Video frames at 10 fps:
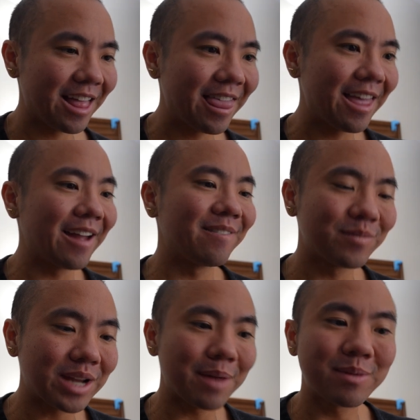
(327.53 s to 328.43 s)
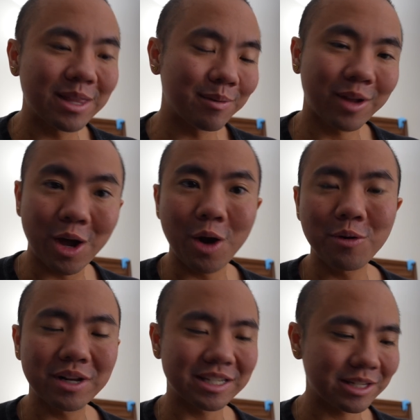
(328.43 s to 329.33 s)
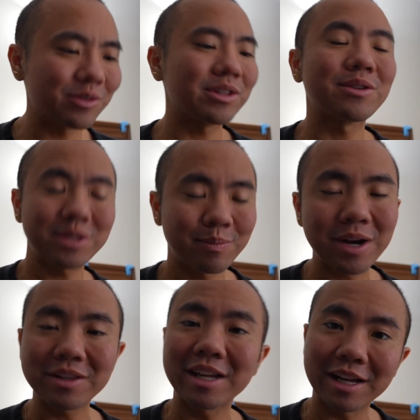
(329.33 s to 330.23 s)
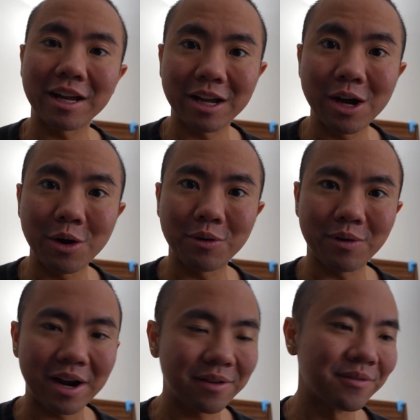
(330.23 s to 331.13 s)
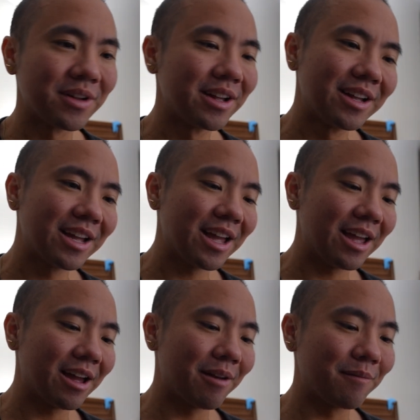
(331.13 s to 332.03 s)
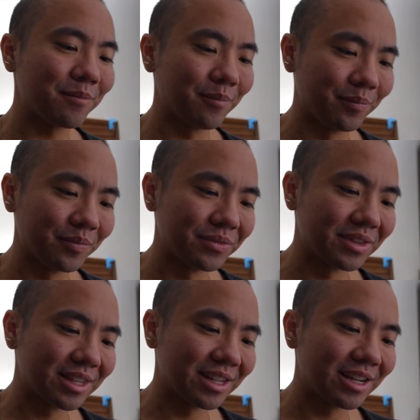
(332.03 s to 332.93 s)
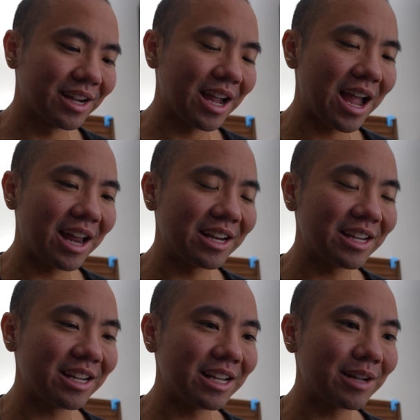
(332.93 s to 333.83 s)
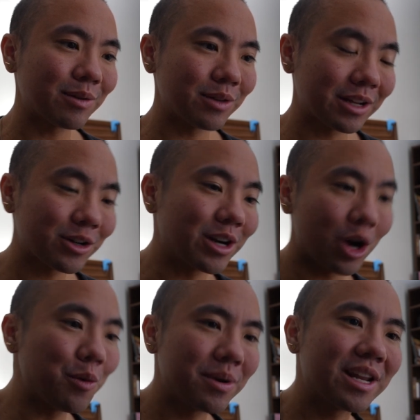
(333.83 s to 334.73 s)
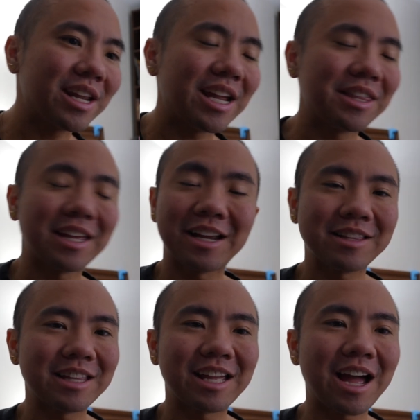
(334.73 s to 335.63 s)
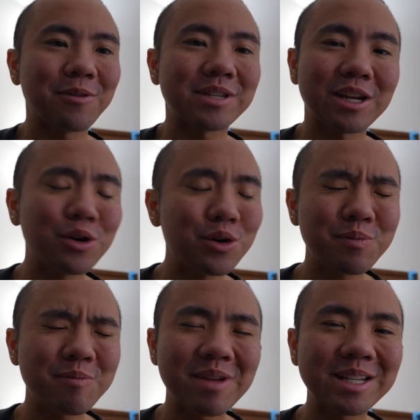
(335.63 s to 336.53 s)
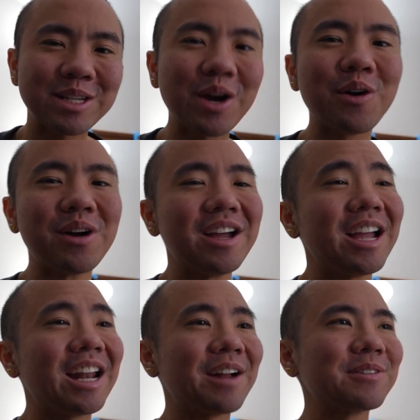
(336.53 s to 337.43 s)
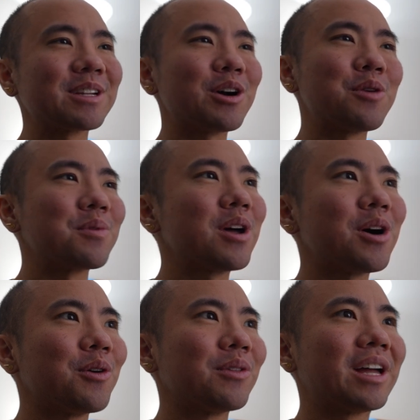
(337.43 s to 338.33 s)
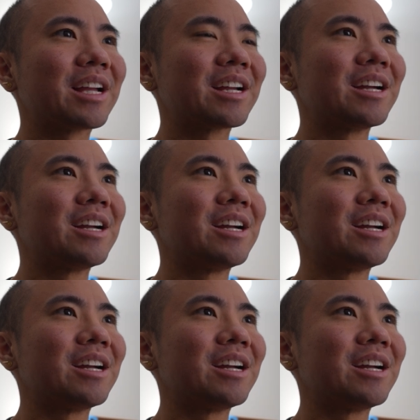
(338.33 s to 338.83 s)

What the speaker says: and type in the code because there's apparently like a code, right? And he kept on like trying to open it, and the guy was like uno momento, and I was like, oh no, like